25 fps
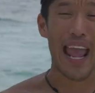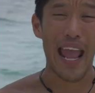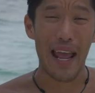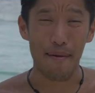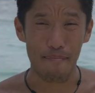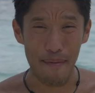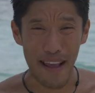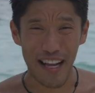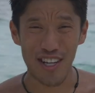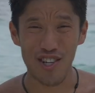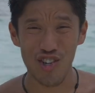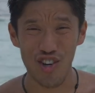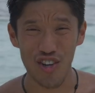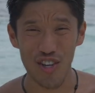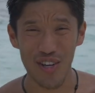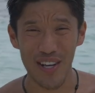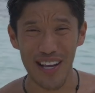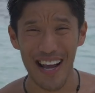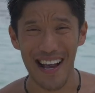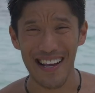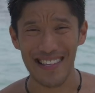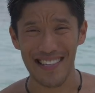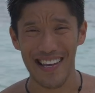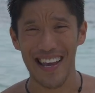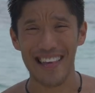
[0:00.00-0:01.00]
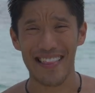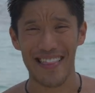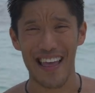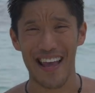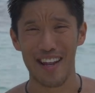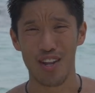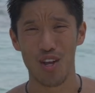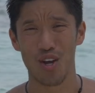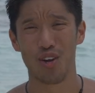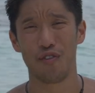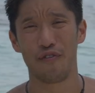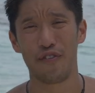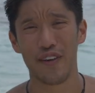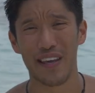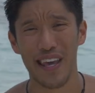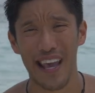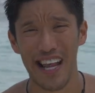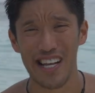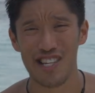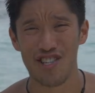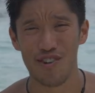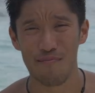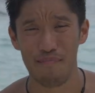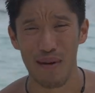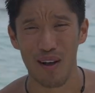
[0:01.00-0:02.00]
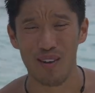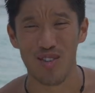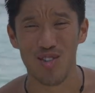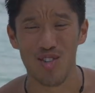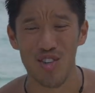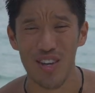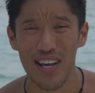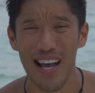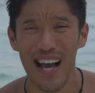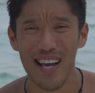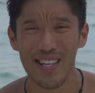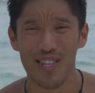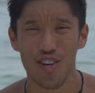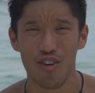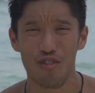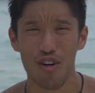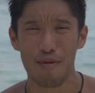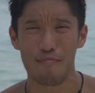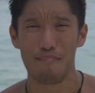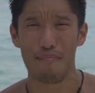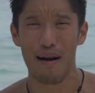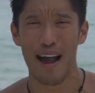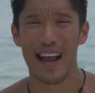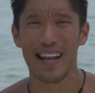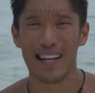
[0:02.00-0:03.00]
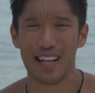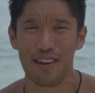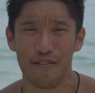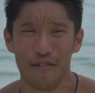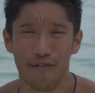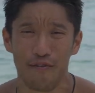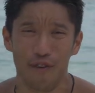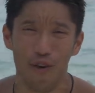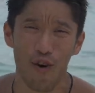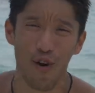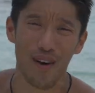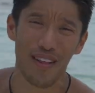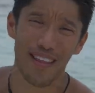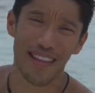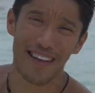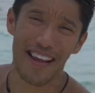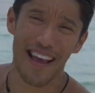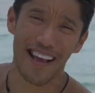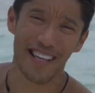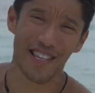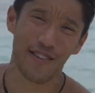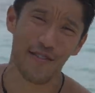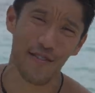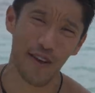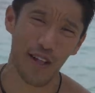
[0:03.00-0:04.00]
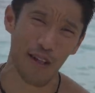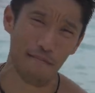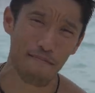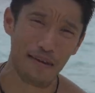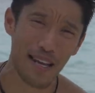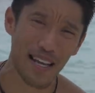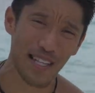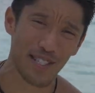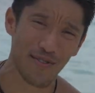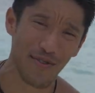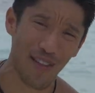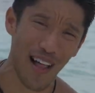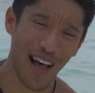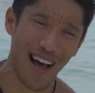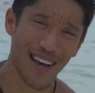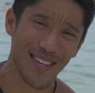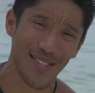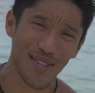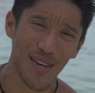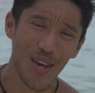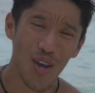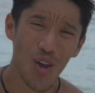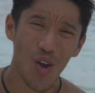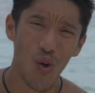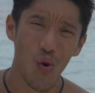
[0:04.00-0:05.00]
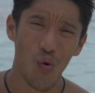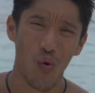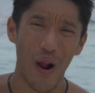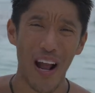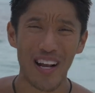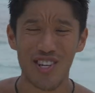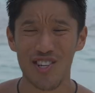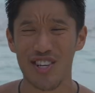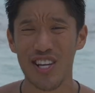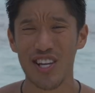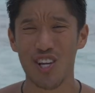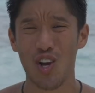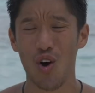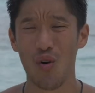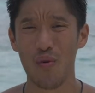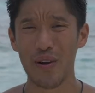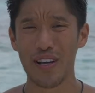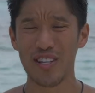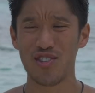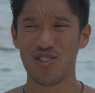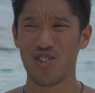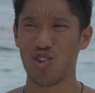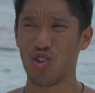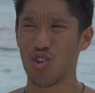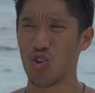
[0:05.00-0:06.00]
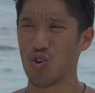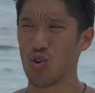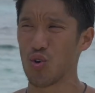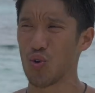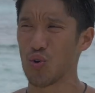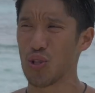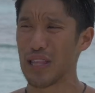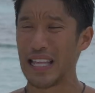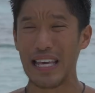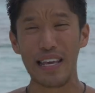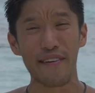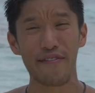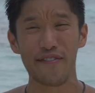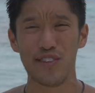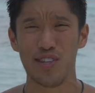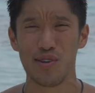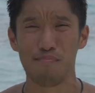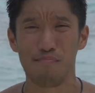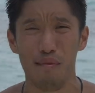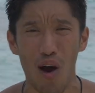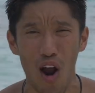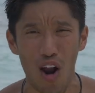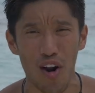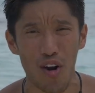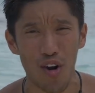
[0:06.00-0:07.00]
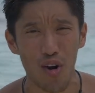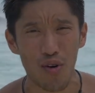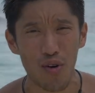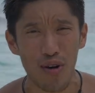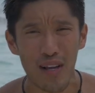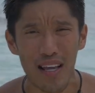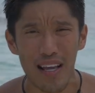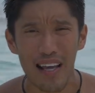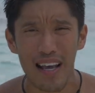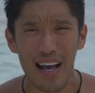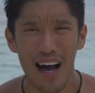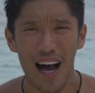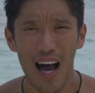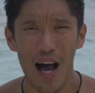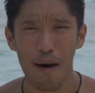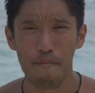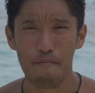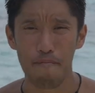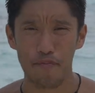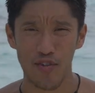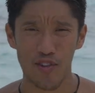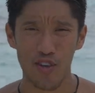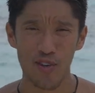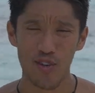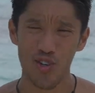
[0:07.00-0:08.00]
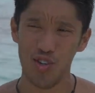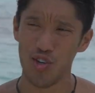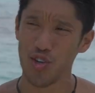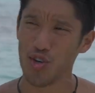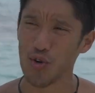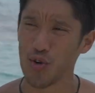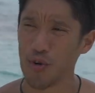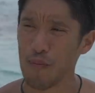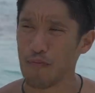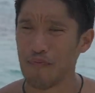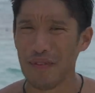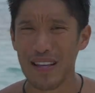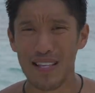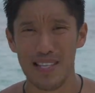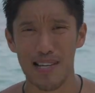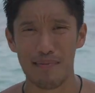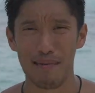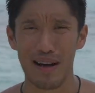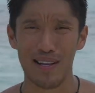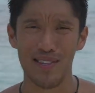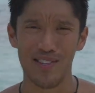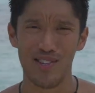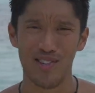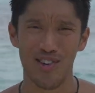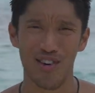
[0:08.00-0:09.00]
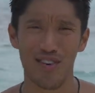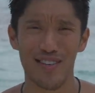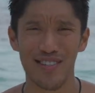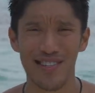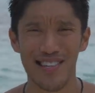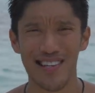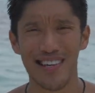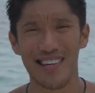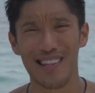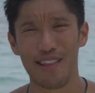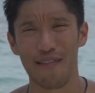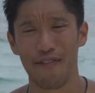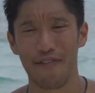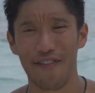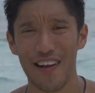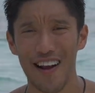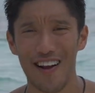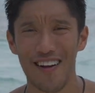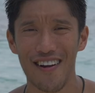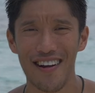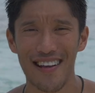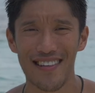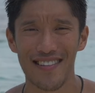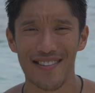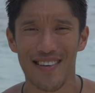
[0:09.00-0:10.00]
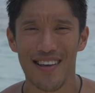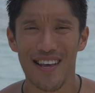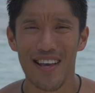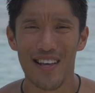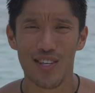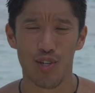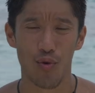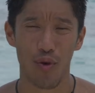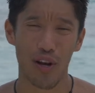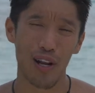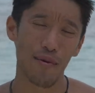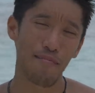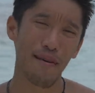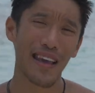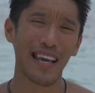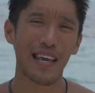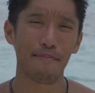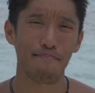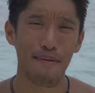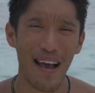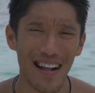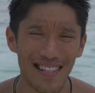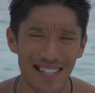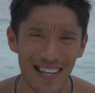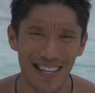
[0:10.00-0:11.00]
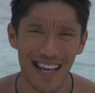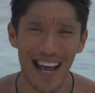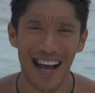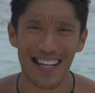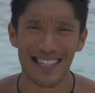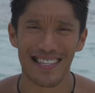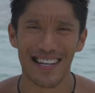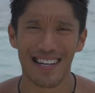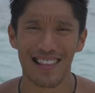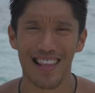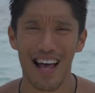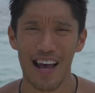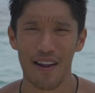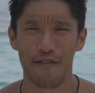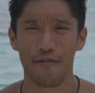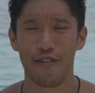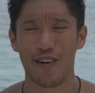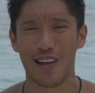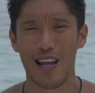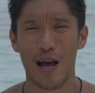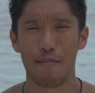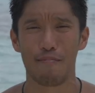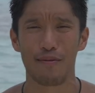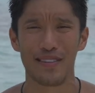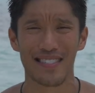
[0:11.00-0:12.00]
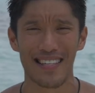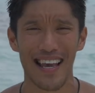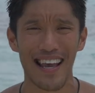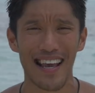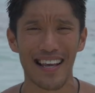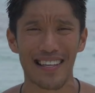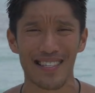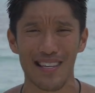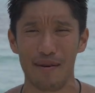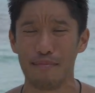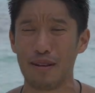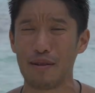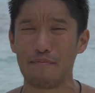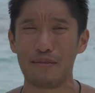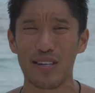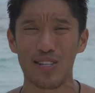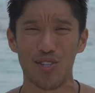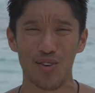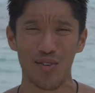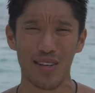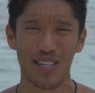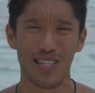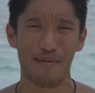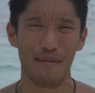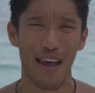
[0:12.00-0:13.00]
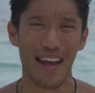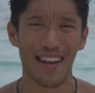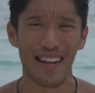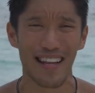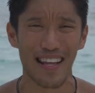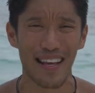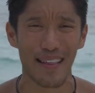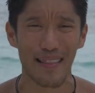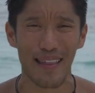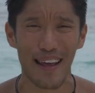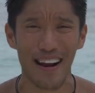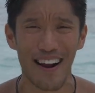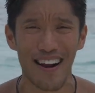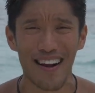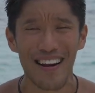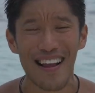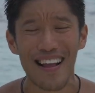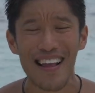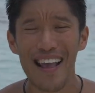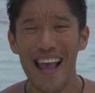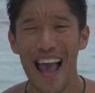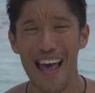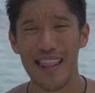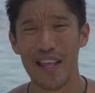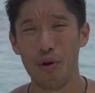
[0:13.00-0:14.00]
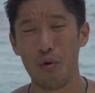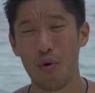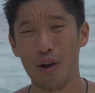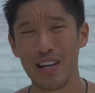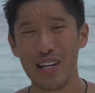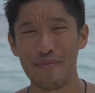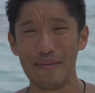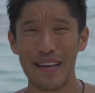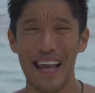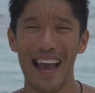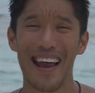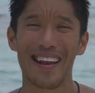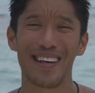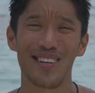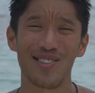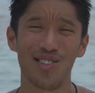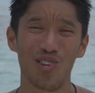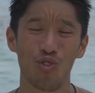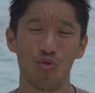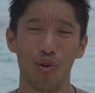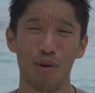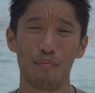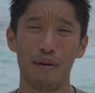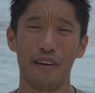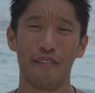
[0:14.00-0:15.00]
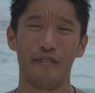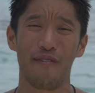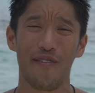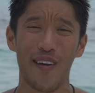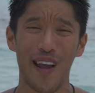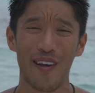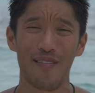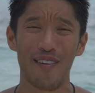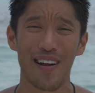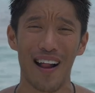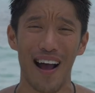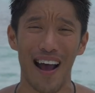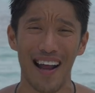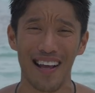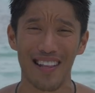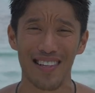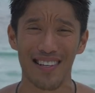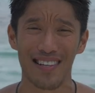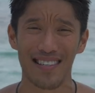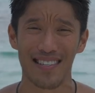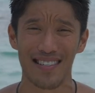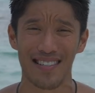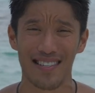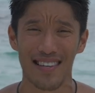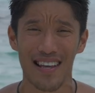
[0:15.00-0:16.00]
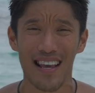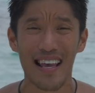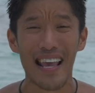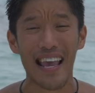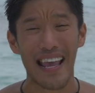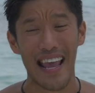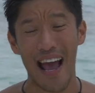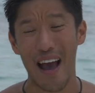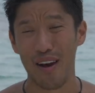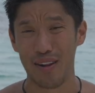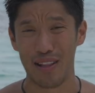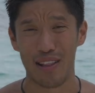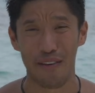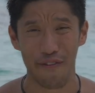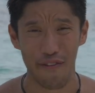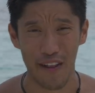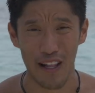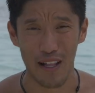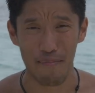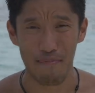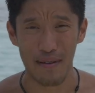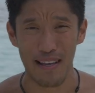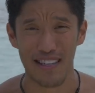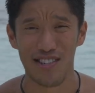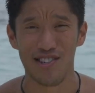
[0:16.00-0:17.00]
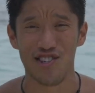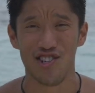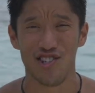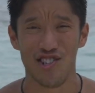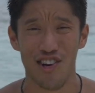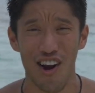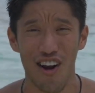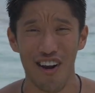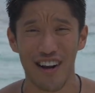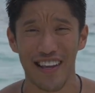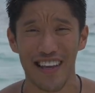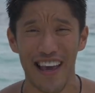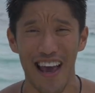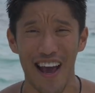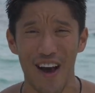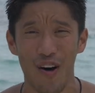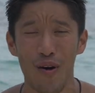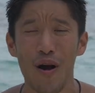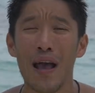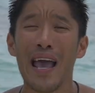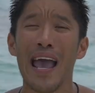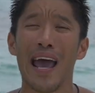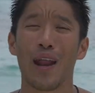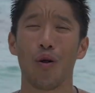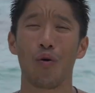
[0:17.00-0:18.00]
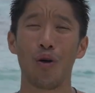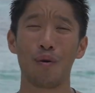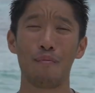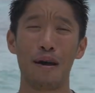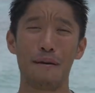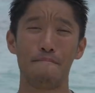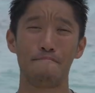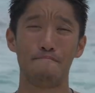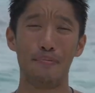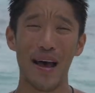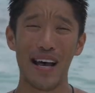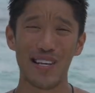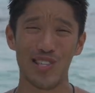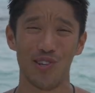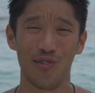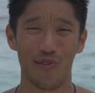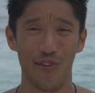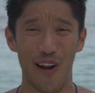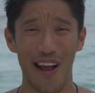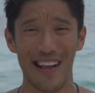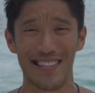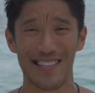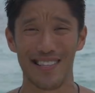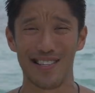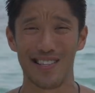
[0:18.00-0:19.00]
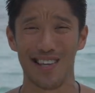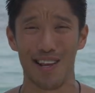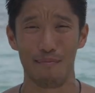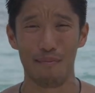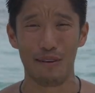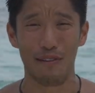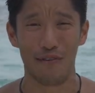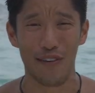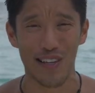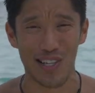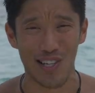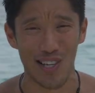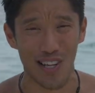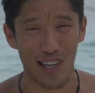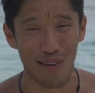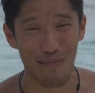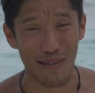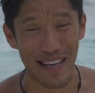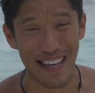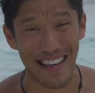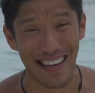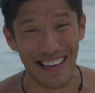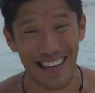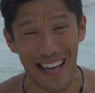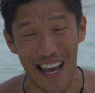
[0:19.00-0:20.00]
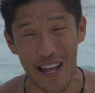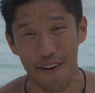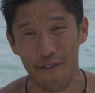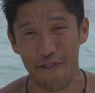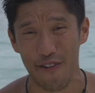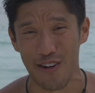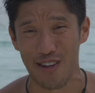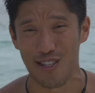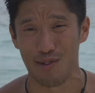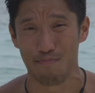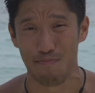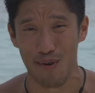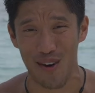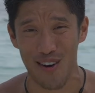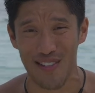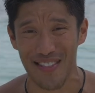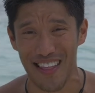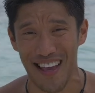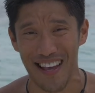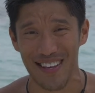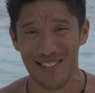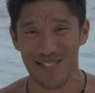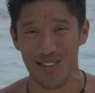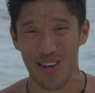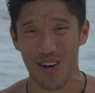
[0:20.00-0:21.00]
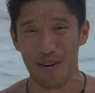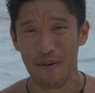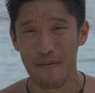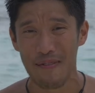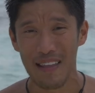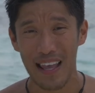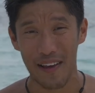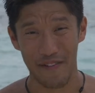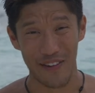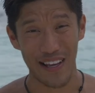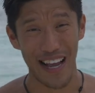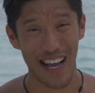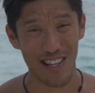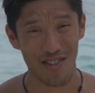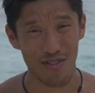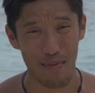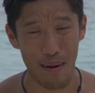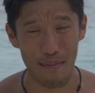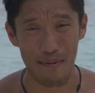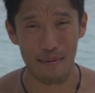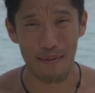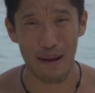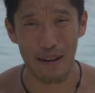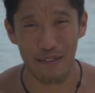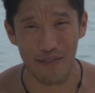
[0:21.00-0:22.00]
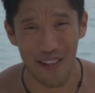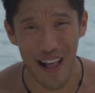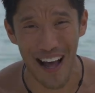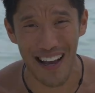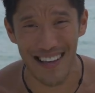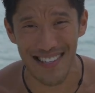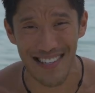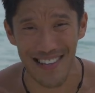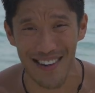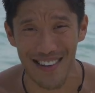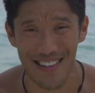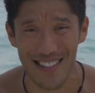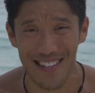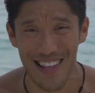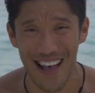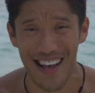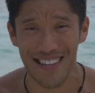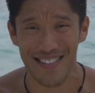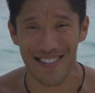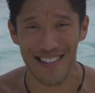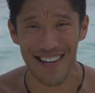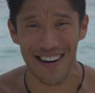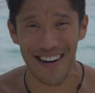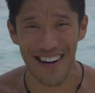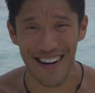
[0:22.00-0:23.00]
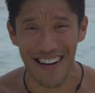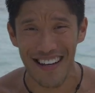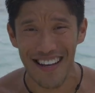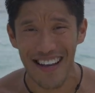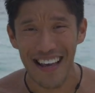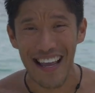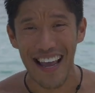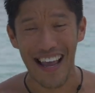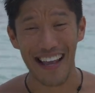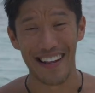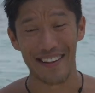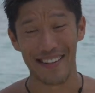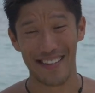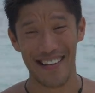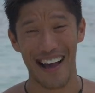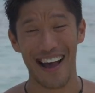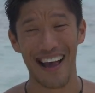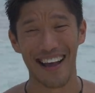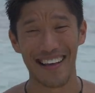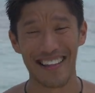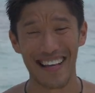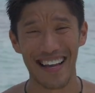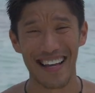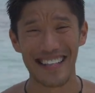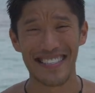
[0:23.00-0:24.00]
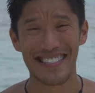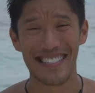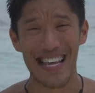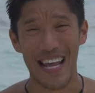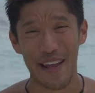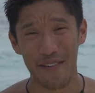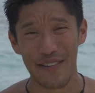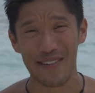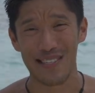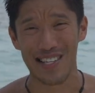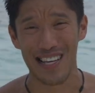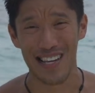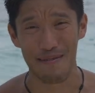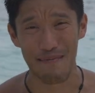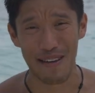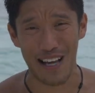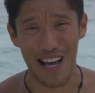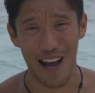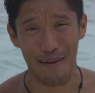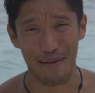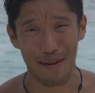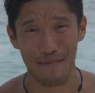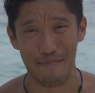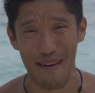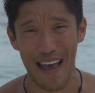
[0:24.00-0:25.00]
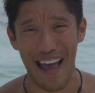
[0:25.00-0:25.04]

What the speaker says: And make sure you guys hit that notification bell so you guys are reminded for the next Philippines vlogs. We're actually going to leave tomorrow due to some uncertainty in the ferries. So we're gonna make it back to Katipunan for a couple days. I'm gonna be doing some editing there. And then we're gonna be heading to one of my favorite islands out in the Philippines, Siargao. And one of my best friends is gonna be visiting me again for his birthday. So if you guys remember my vlog series last year in Thailand, David's gonna be coming